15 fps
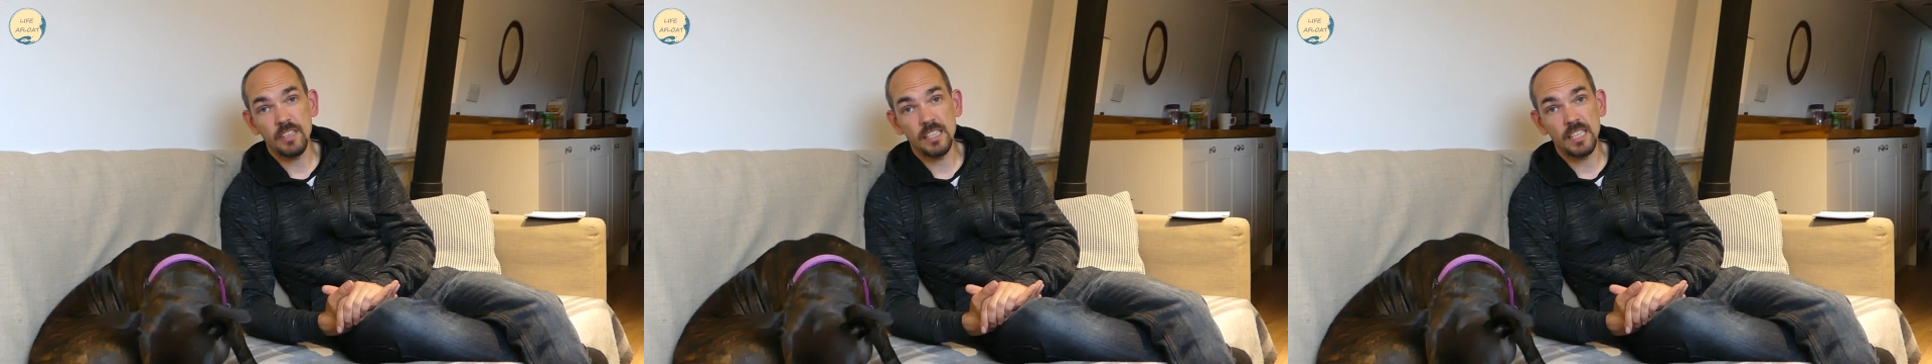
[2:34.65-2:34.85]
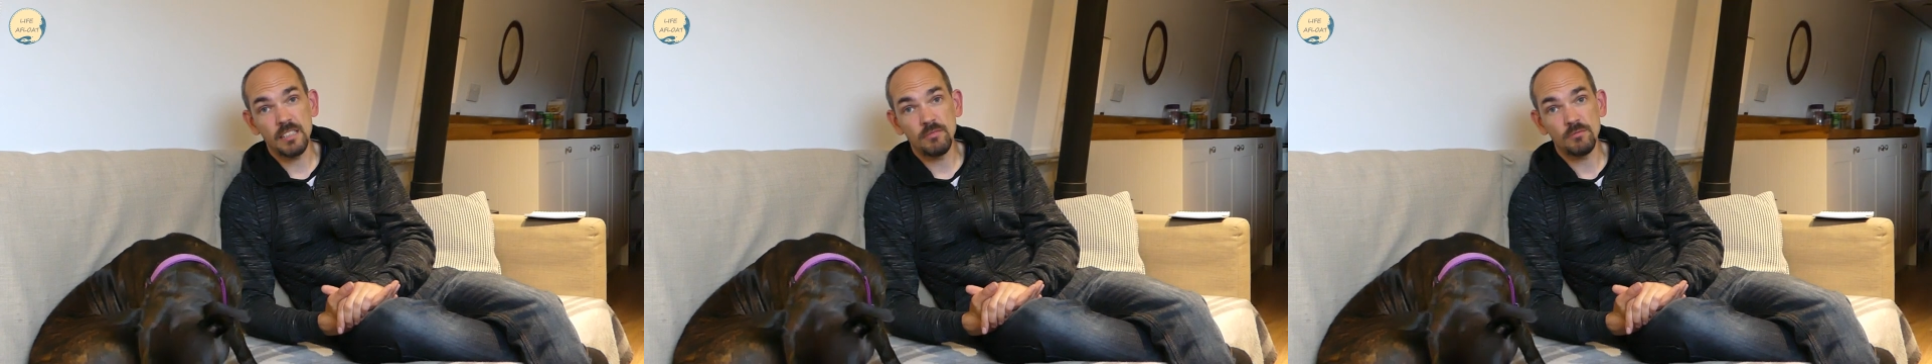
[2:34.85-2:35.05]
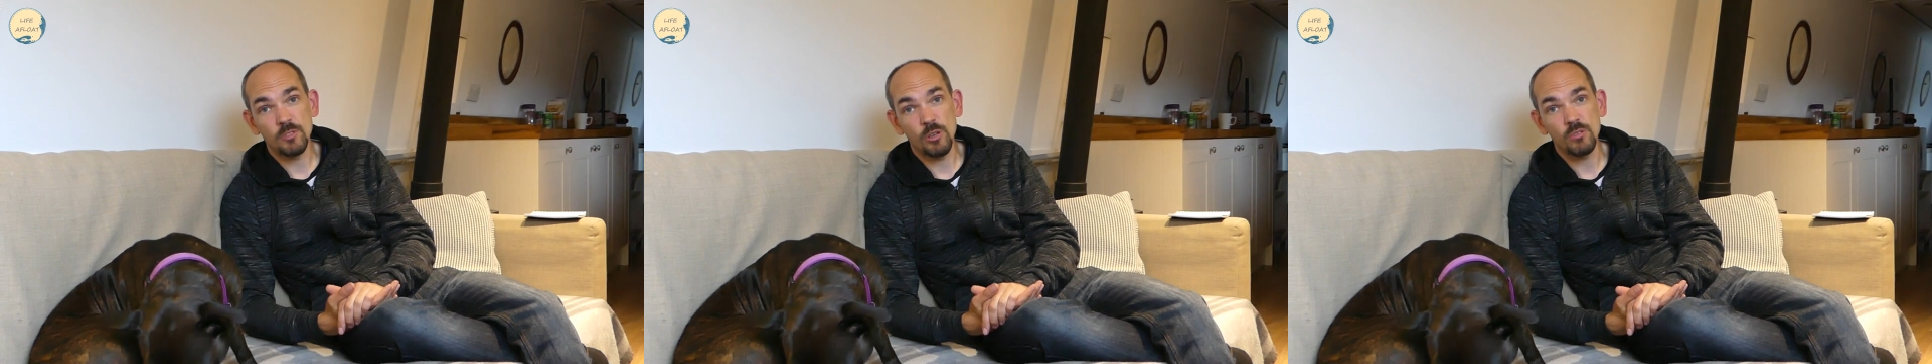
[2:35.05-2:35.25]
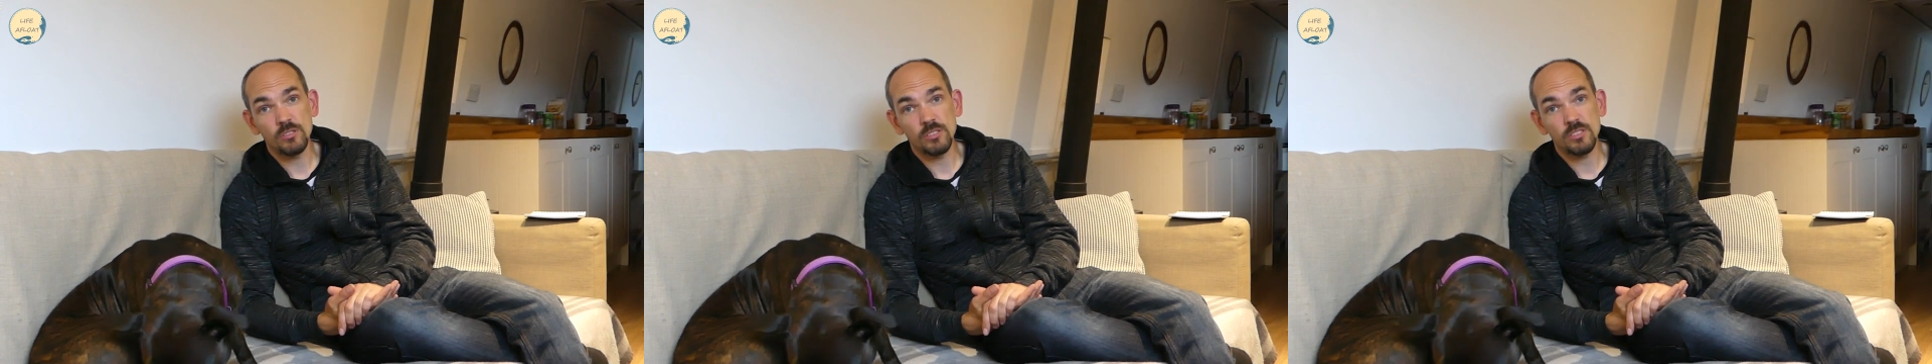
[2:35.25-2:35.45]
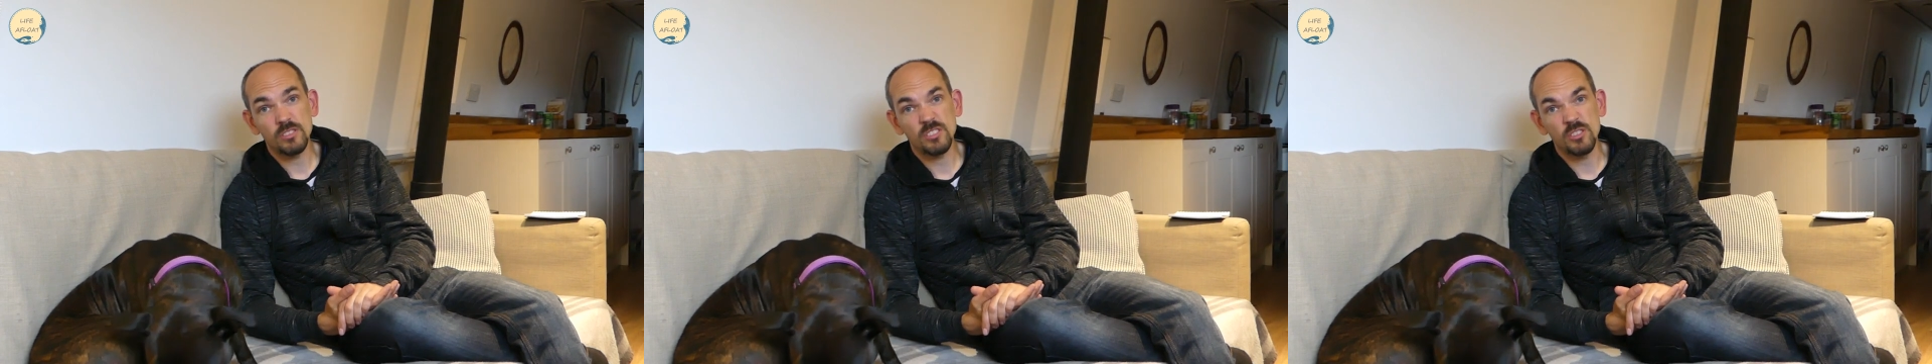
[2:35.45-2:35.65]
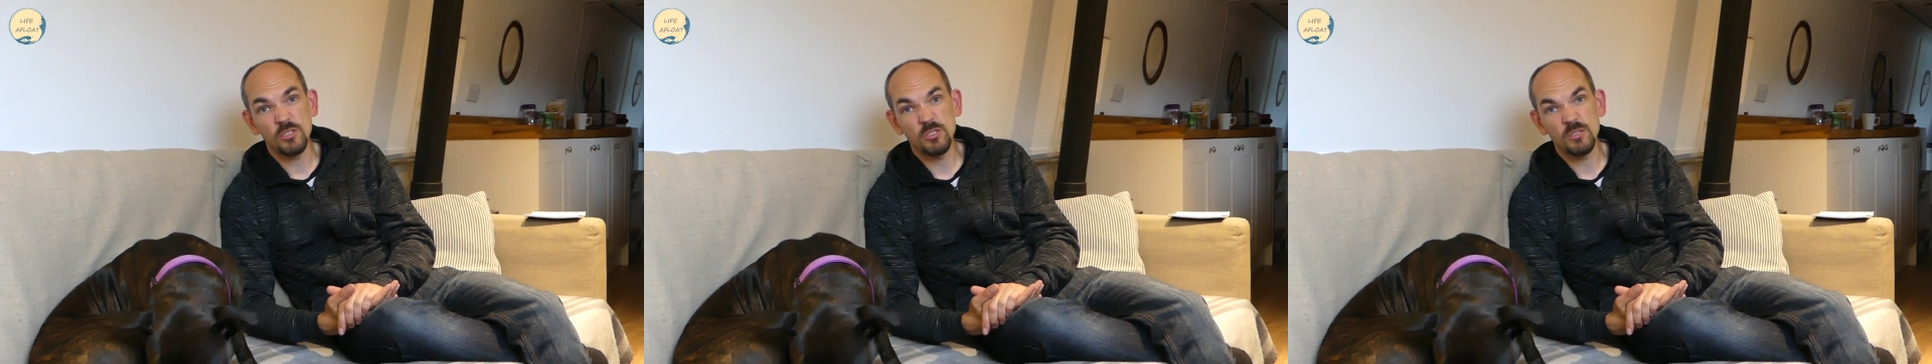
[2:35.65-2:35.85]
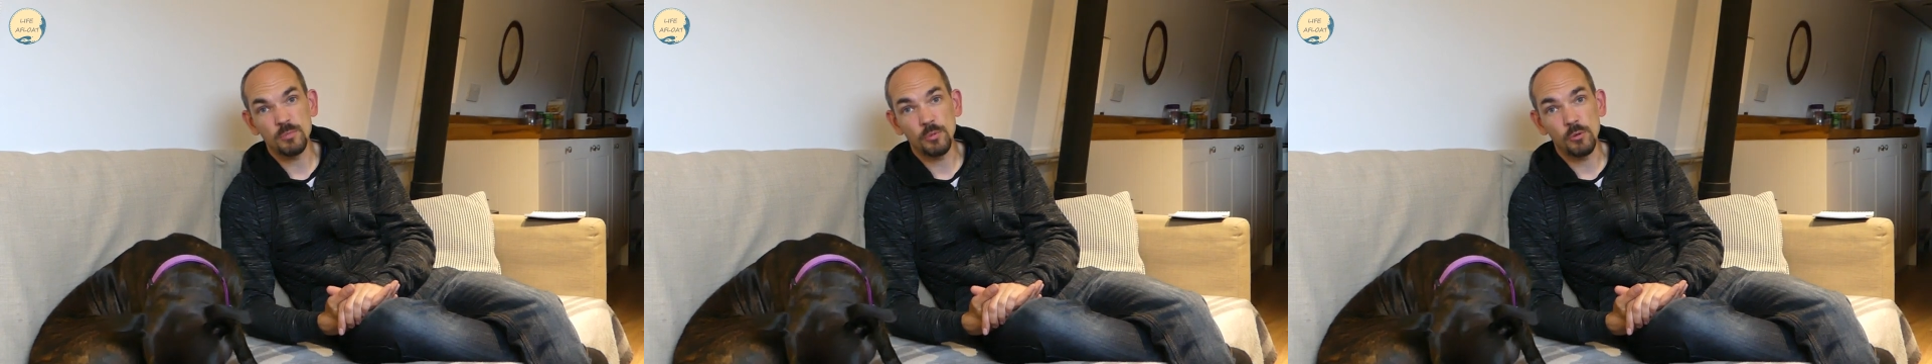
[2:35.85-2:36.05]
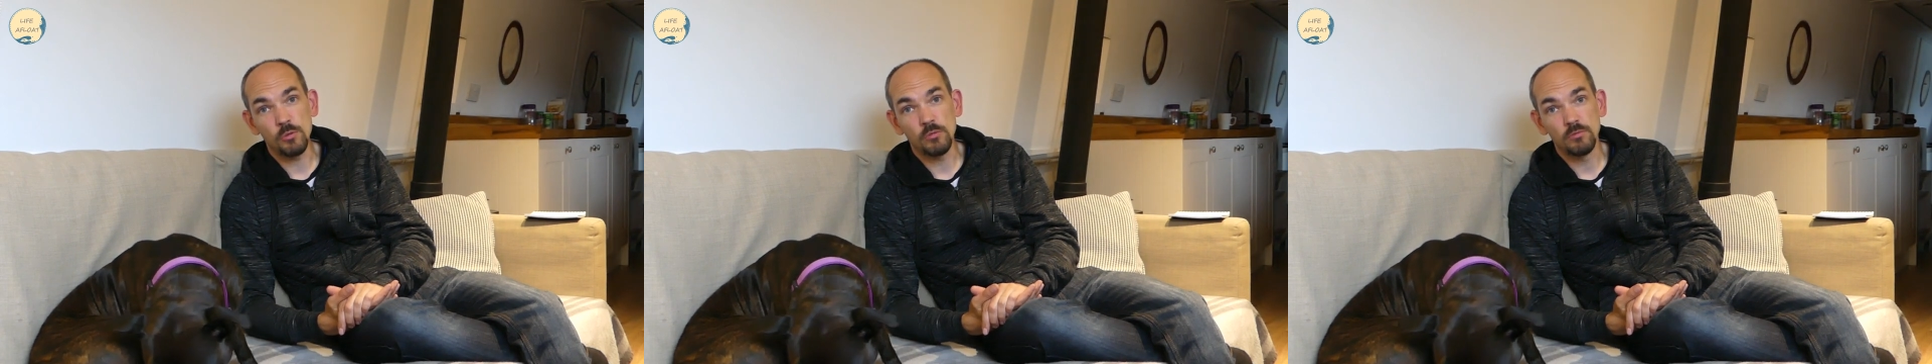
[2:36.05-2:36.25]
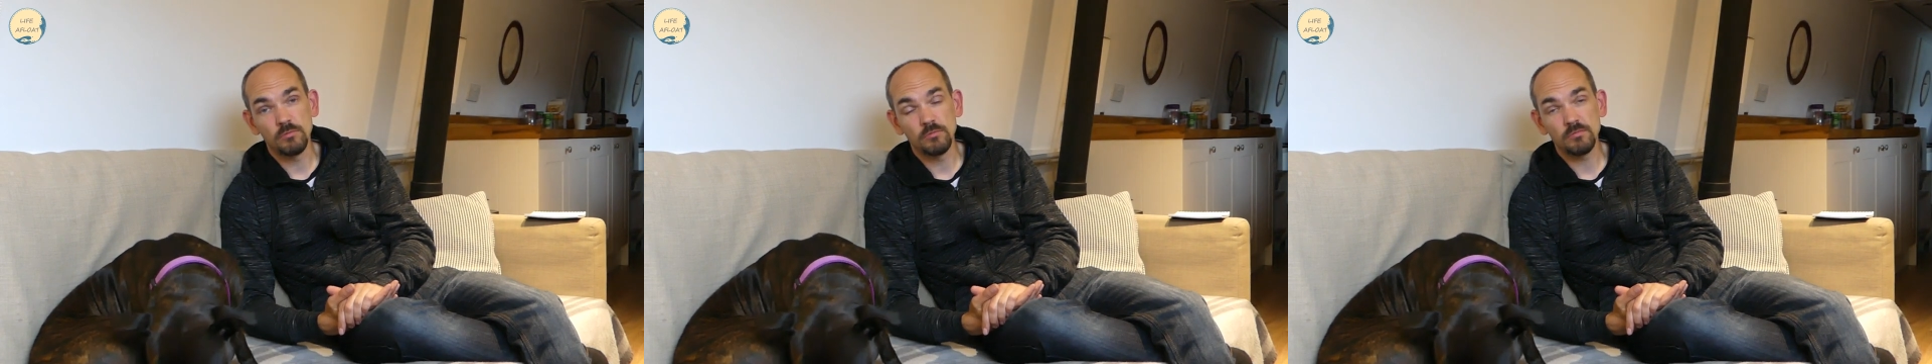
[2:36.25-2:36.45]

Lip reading: any dogs suitable